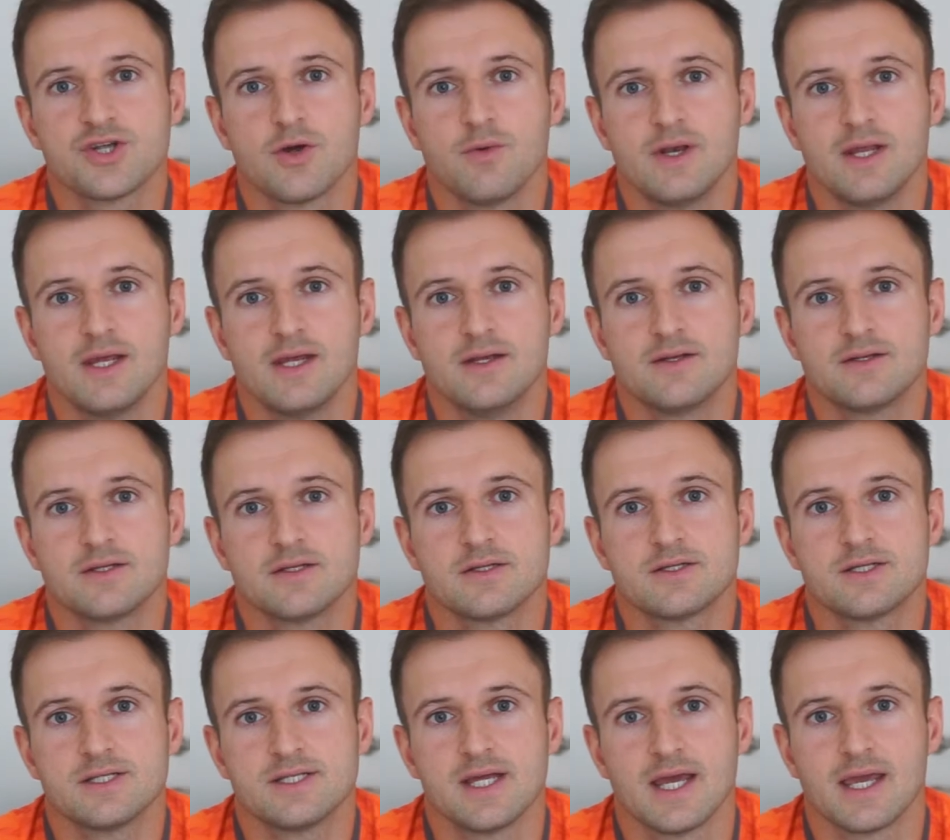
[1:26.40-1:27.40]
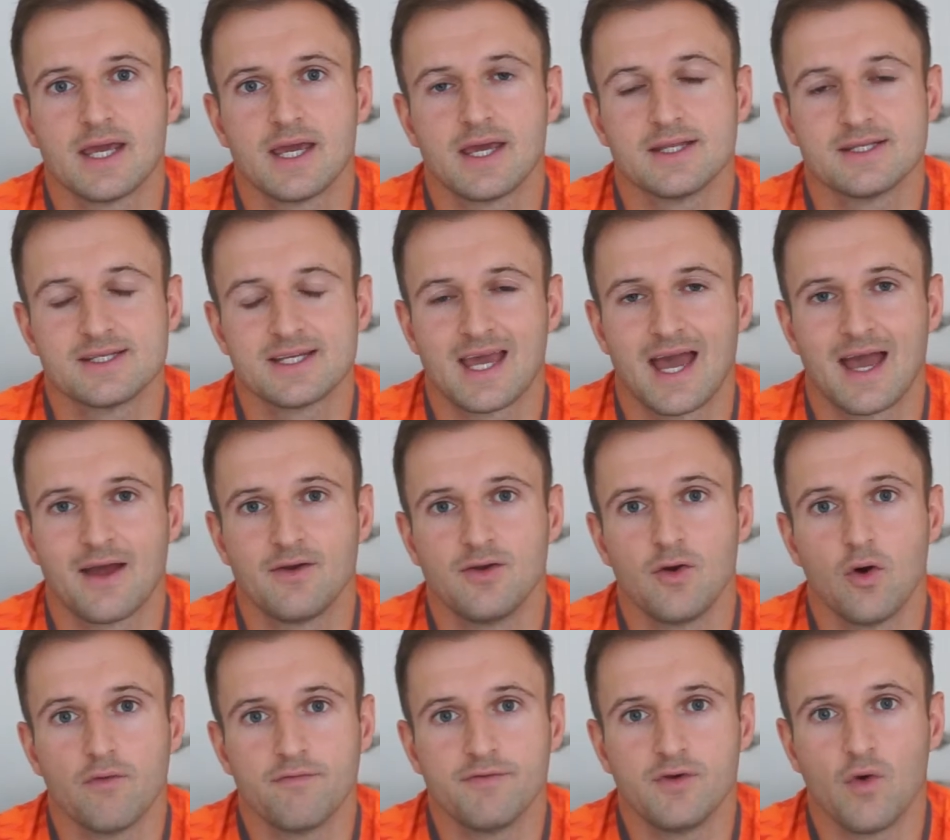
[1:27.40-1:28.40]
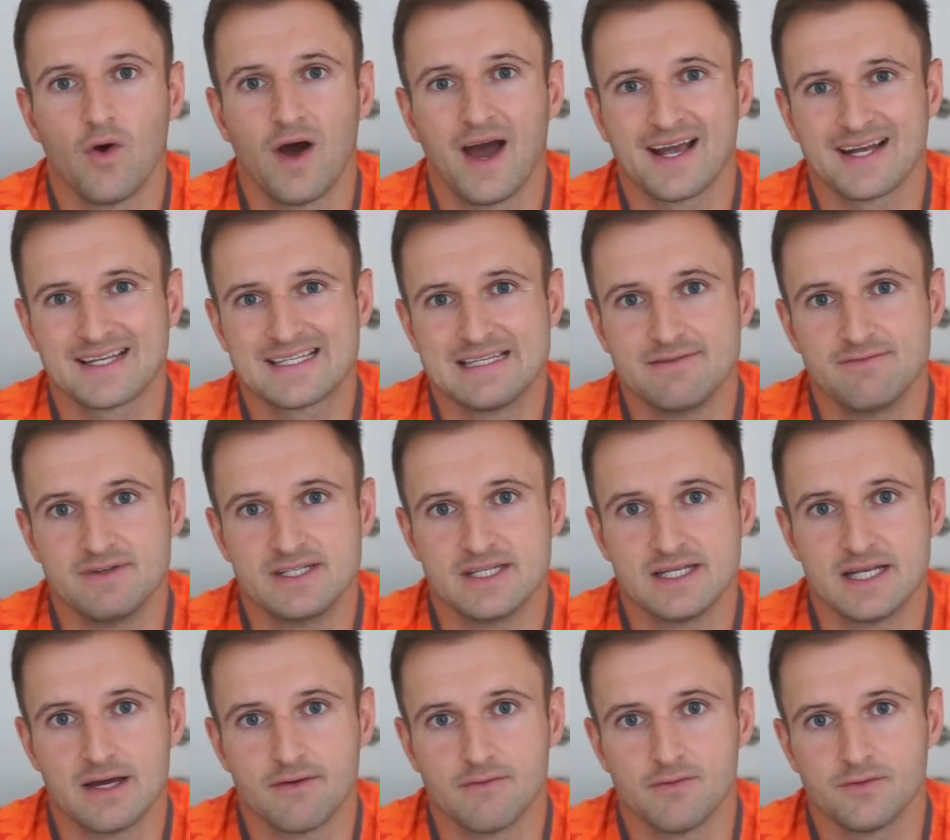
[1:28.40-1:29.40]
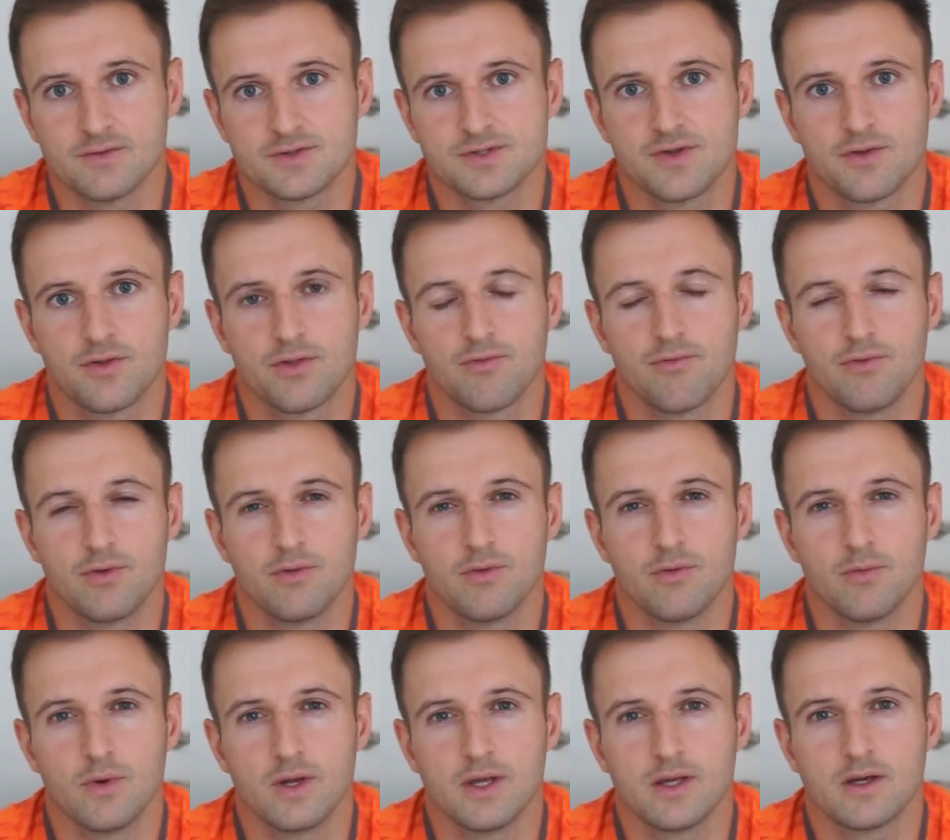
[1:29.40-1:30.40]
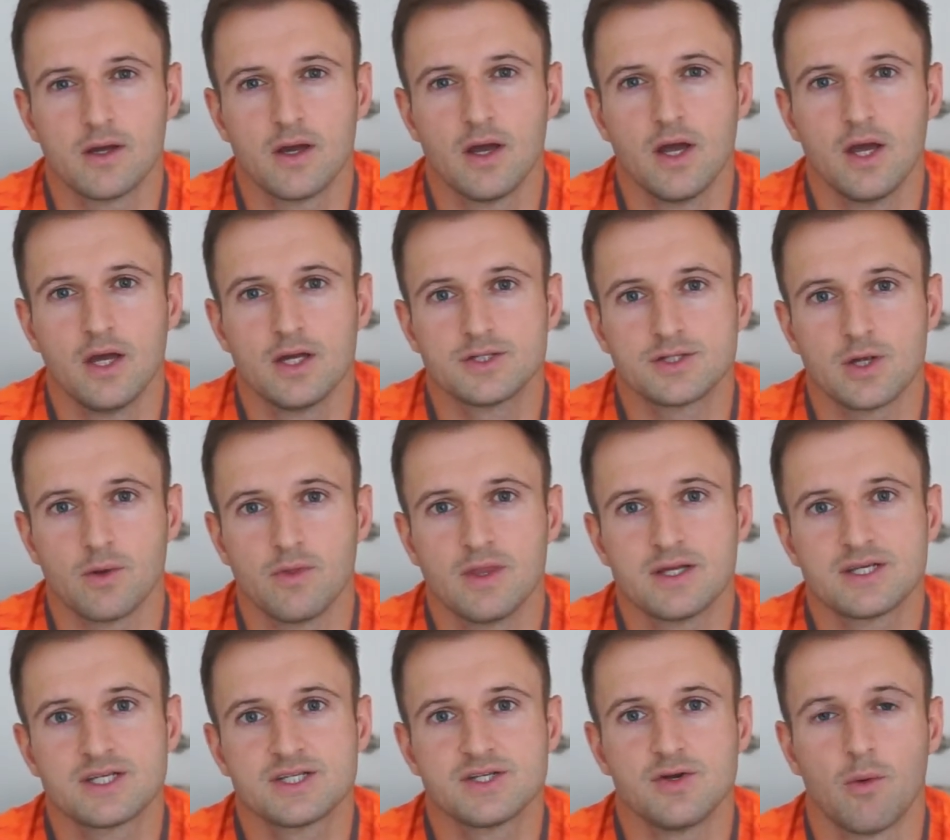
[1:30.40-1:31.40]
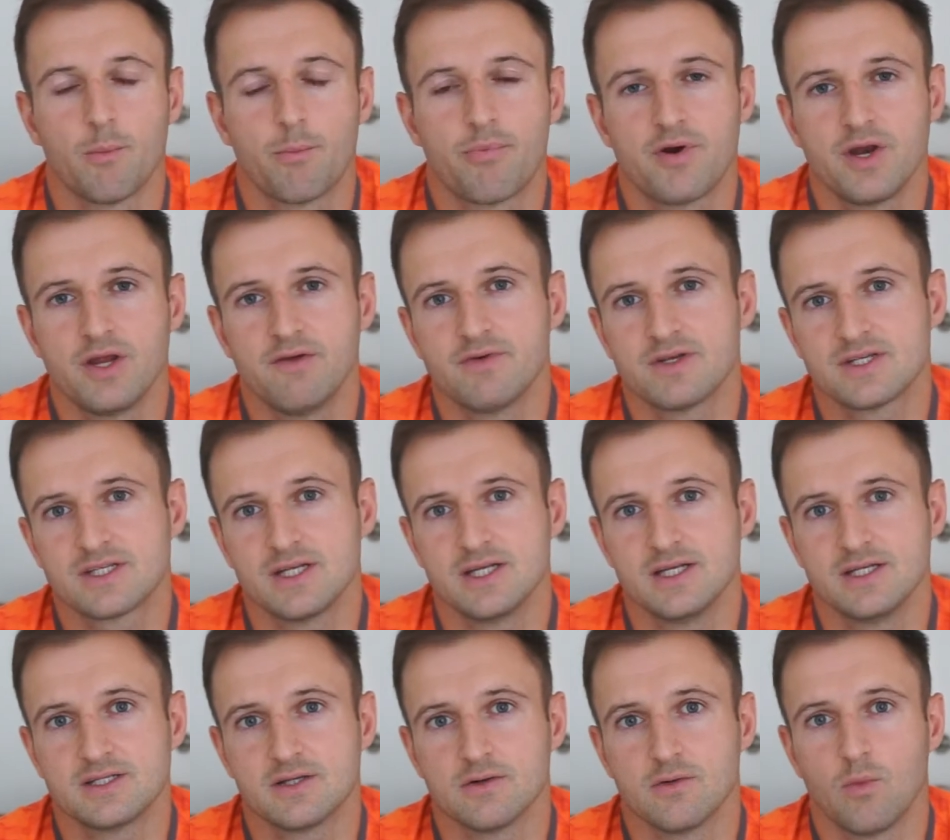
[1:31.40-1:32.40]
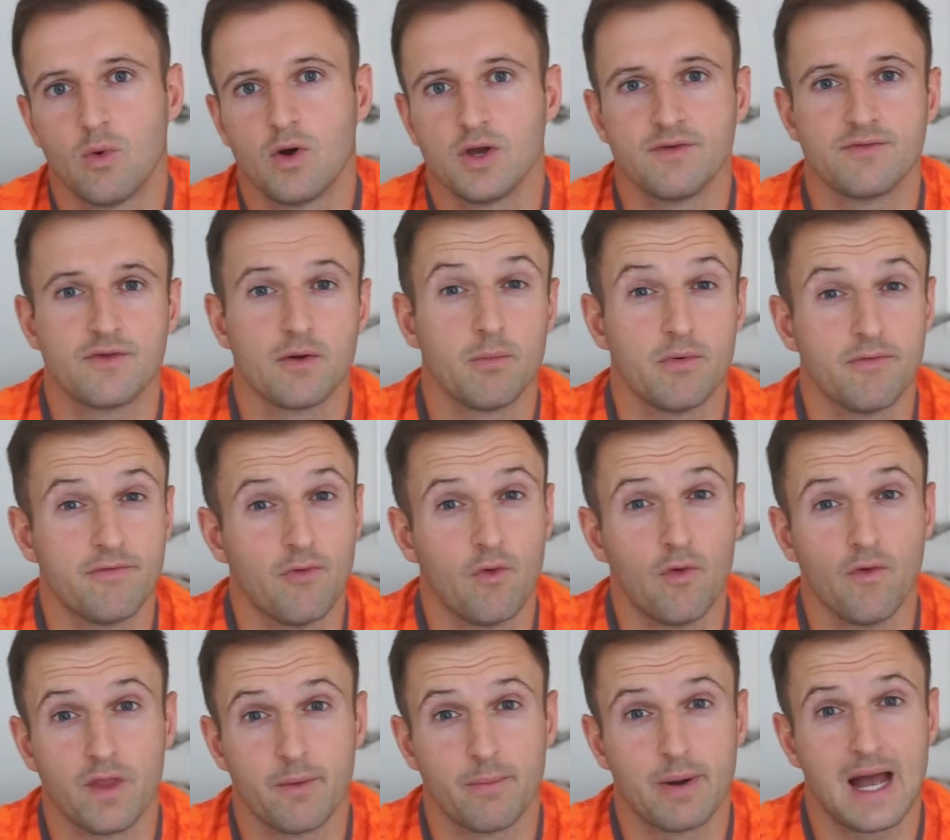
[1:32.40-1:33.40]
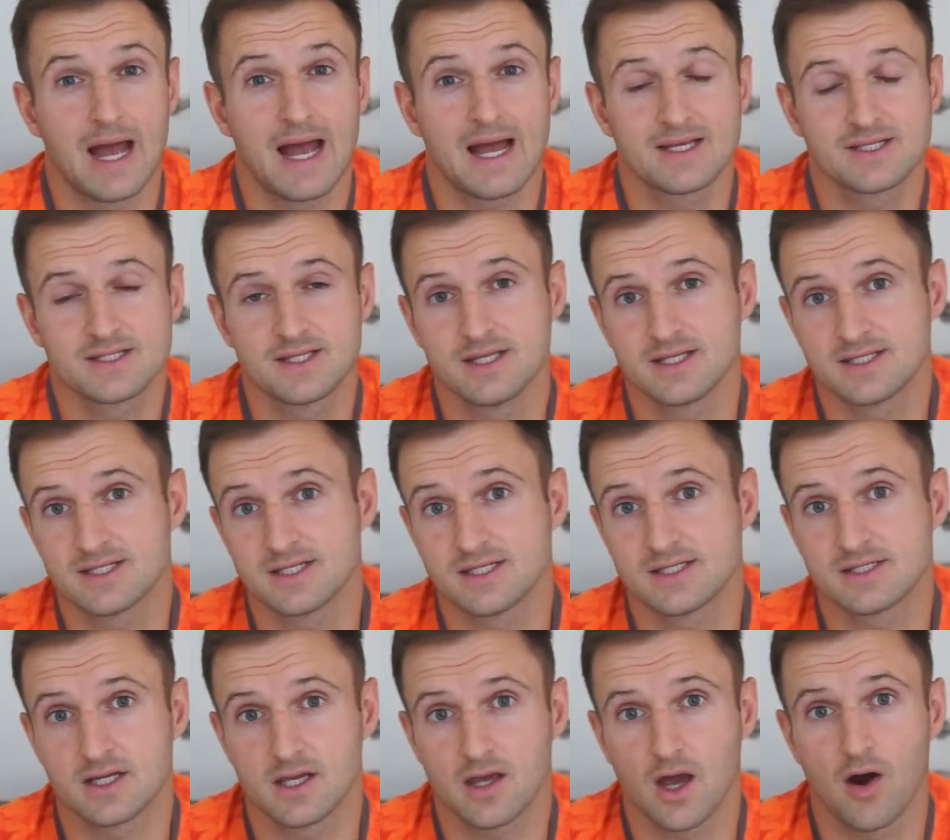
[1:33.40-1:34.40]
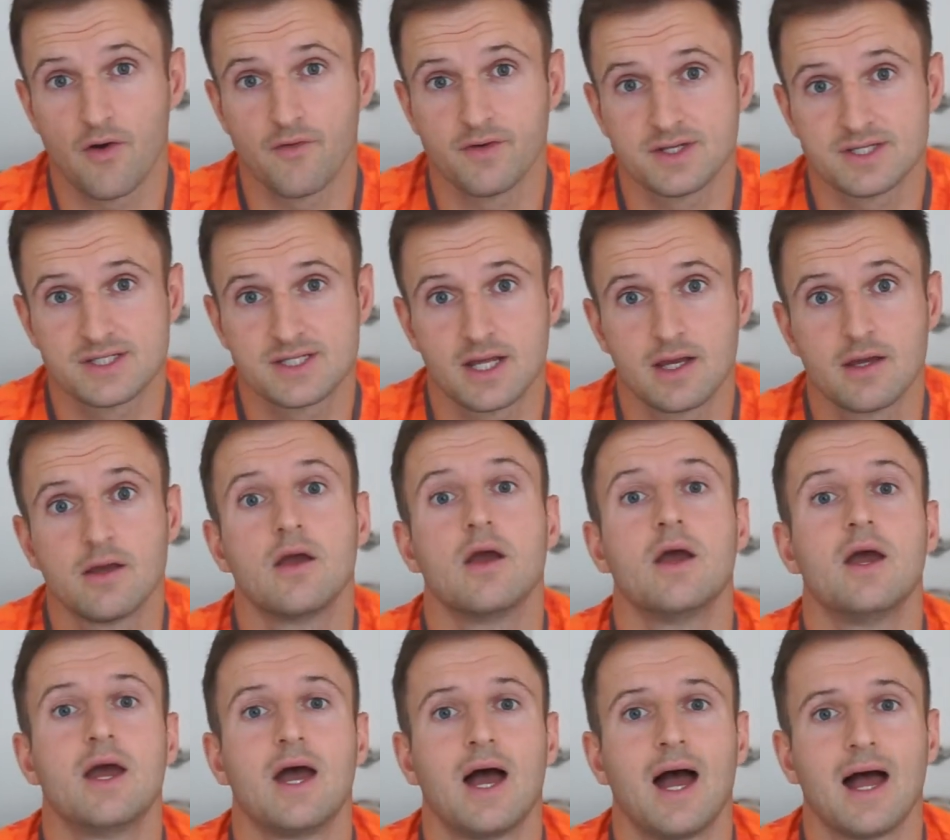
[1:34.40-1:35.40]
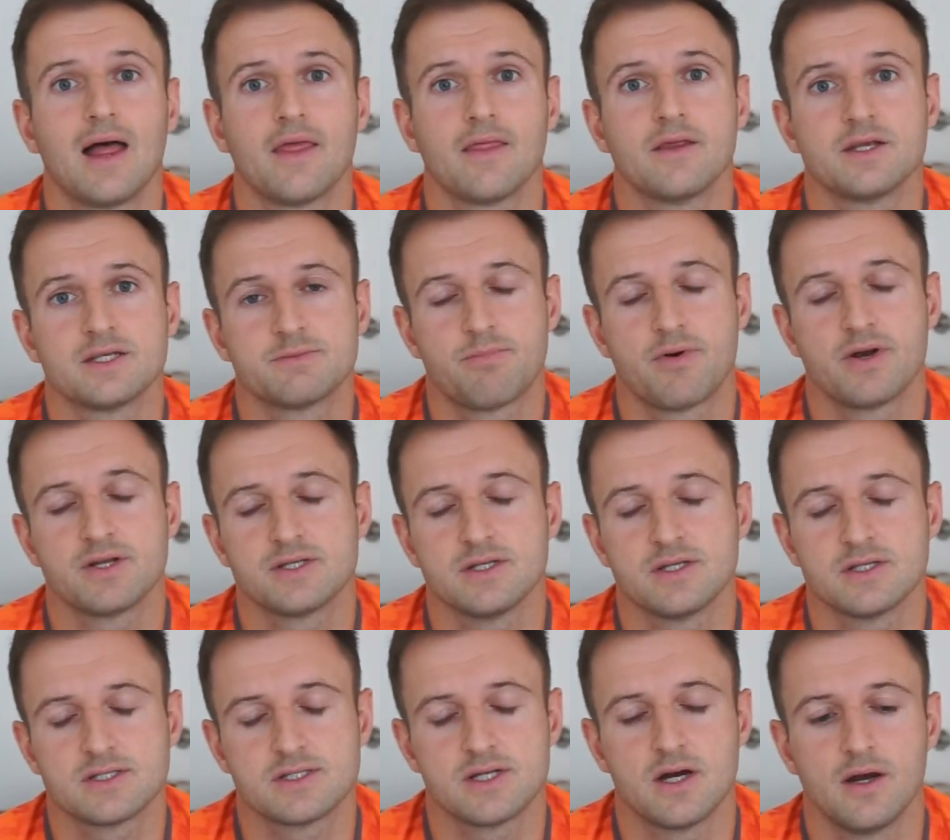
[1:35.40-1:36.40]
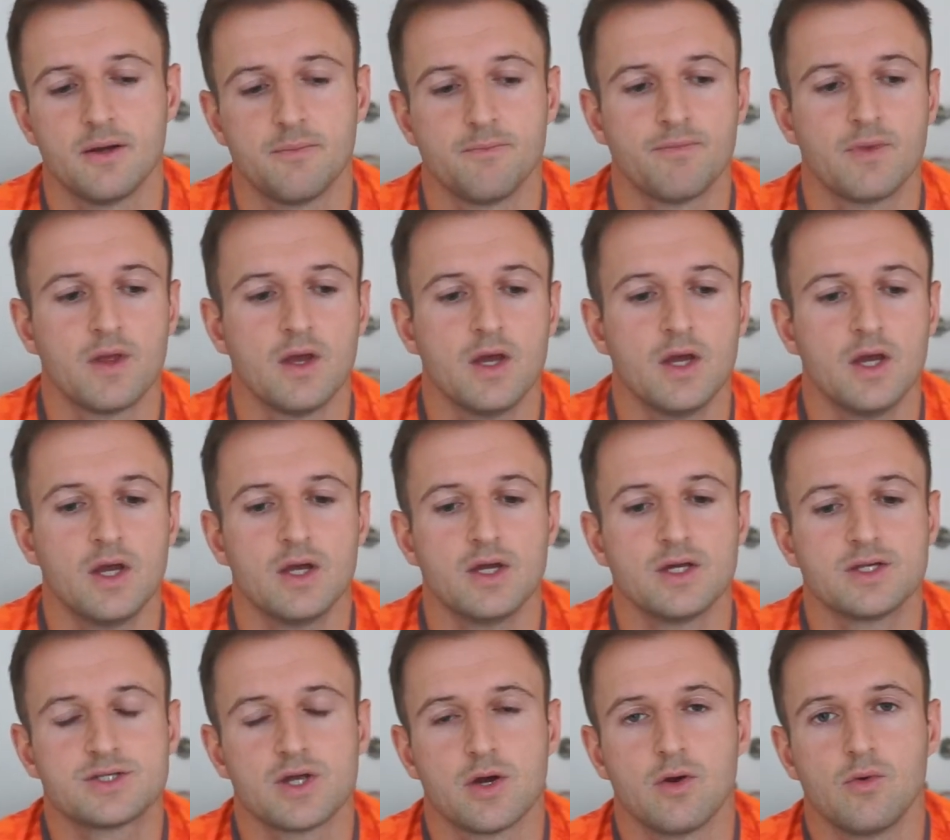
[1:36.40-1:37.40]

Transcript: need to take into account of your activity levels through the week. So this is not previously to what you've done before in the past, this is to current state at this present time. So